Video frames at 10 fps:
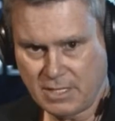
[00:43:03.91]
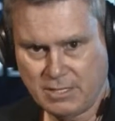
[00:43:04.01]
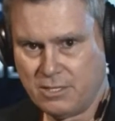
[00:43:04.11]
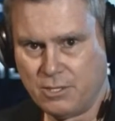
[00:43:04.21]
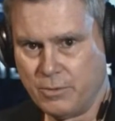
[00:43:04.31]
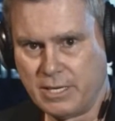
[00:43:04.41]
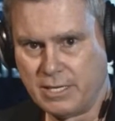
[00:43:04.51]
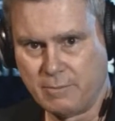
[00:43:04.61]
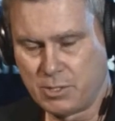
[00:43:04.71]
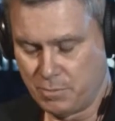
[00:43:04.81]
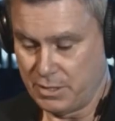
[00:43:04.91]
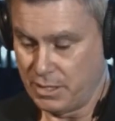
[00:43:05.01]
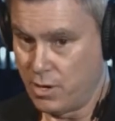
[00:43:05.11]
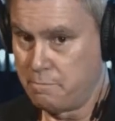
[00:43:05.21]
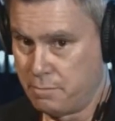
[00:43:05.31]
Didn't do any damage, but they
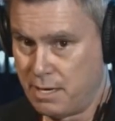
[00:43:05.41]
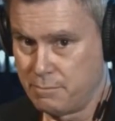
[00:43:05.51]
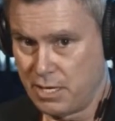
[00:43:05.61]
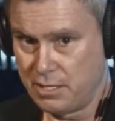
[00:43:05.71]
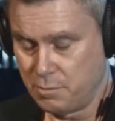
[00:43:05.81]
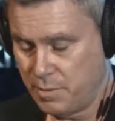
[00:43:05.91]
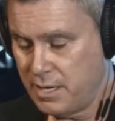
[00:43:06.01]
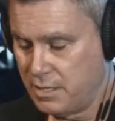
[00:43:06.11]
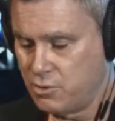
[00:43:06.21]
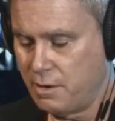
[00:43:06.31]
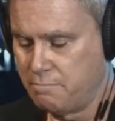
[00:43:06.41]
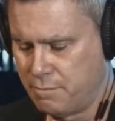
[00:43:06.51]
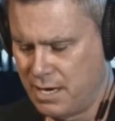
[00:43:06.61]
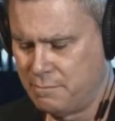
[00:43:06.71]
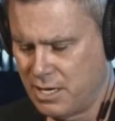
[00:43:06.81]
dropped bombs on Japan. They dropped
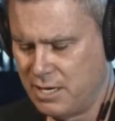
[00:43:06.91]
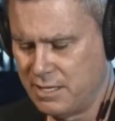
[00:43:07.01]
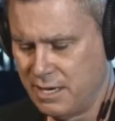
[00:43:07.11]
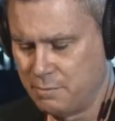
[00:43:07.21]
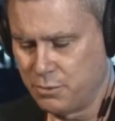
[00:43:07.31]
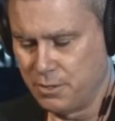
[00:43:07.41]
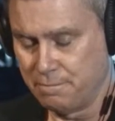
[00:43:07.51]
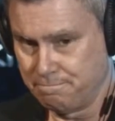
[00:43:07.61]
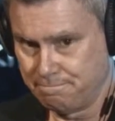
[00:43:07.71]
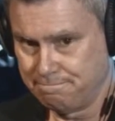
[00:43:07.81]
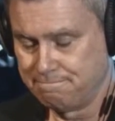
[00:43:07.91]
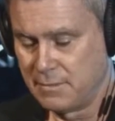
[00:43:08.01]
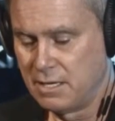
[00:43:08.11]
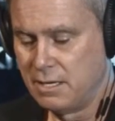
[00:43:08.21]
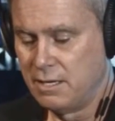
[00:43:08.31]
bombs on the emperor
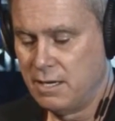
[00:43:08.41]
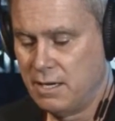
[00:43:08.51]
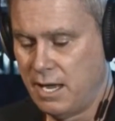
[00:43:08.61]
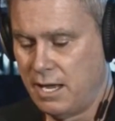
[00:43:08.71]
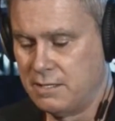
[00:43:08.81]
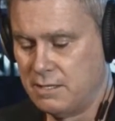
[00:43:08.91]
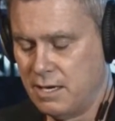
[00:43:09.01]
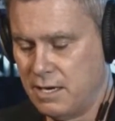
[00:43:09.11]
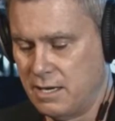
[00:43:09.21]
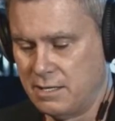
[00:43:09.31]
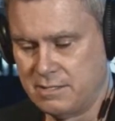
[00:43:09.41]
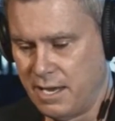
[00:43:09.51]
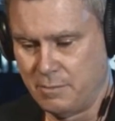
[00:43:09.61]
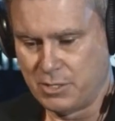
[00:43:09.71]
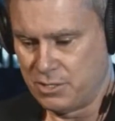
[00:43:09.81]
and
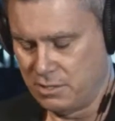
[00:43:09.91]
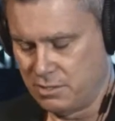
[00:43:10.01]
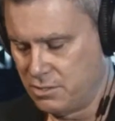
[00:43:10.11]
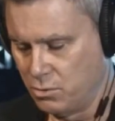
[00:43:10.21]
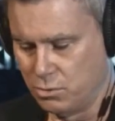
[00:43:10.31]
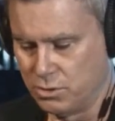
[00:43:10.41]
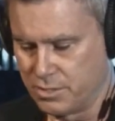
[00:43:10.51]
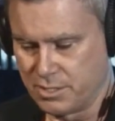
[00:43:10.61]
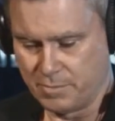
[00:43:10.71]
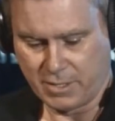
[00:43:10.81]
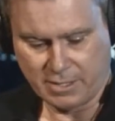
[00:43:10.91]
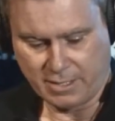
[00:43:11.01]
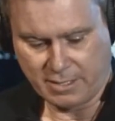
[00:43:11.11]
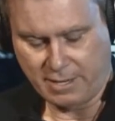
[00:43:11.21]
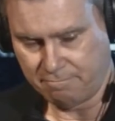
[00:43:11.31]
damaged a school or something
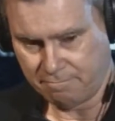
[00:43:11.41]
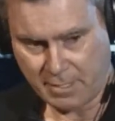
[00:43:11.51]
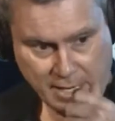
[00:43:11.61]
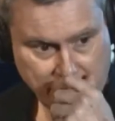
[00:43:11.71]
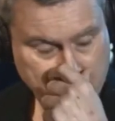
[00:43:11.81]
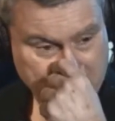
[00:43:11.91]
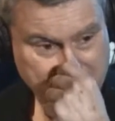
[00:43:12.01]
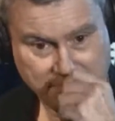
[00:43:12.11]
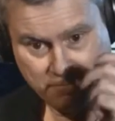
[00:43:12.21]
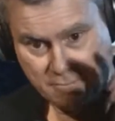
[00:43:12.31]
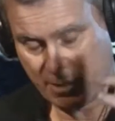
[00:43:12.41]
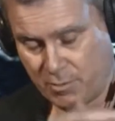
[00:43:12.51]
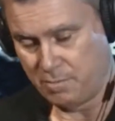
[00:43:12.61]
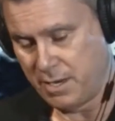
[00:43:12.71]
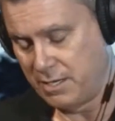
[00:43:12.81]
like that. And
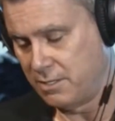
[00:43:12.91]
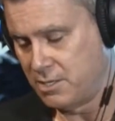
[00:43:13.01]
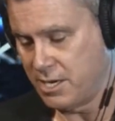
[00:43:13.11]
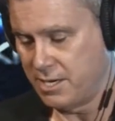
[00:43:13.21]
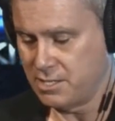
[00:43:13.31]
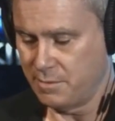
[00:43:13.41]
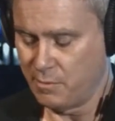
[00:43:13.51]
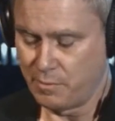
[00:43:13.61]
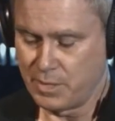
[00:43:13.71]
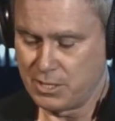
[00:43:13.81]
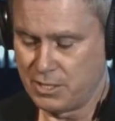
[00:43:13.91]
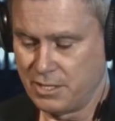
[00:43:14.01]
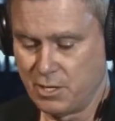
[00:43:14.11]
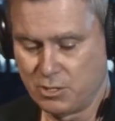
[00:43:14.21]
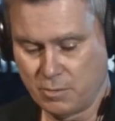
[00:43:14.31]
some of them made it to China. Some of them ditched
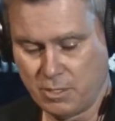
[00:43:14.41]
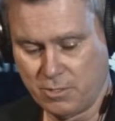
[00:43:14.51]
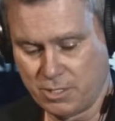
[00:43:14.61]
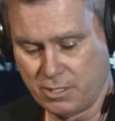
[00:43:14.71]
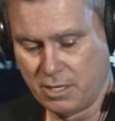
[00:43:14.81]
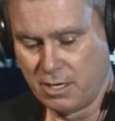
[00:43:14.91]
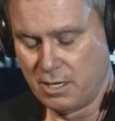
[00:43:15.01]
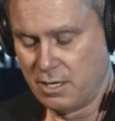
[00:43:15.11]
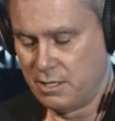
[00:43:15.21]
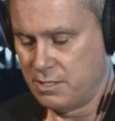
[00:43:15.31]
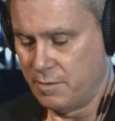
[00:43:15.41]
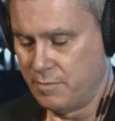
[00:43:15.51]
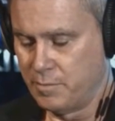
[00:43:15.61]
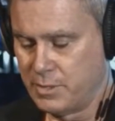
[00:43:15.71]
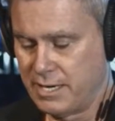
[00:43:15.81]
in the ocean. Some
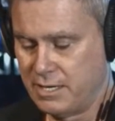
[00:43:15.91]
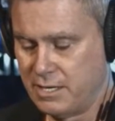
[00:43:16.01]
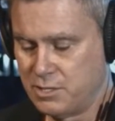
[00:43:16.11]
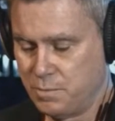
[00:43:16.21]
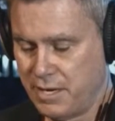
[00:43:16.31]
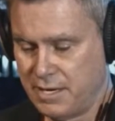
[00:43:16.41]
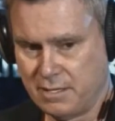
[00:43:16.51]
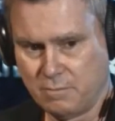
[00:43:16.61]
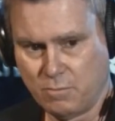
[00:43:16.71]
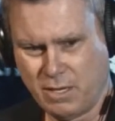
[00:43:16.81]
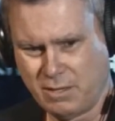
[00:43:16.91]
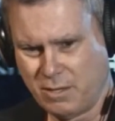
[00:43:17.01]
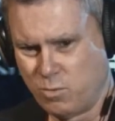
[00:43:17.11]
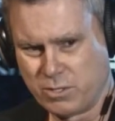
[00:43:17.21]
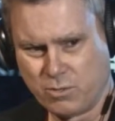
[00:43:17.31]
of them landed in Japan. I
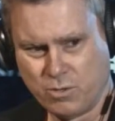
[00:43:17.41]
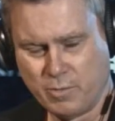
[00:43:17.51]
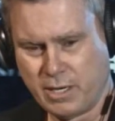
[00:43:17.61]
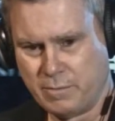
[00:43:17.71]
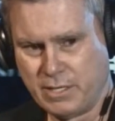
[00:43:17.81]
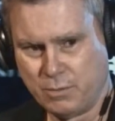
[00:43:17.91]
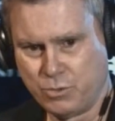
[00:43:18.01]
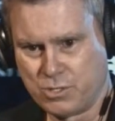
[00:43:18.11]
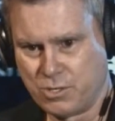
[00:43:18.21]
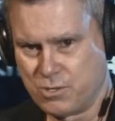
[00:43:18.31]
think one crew might have been held prisoner.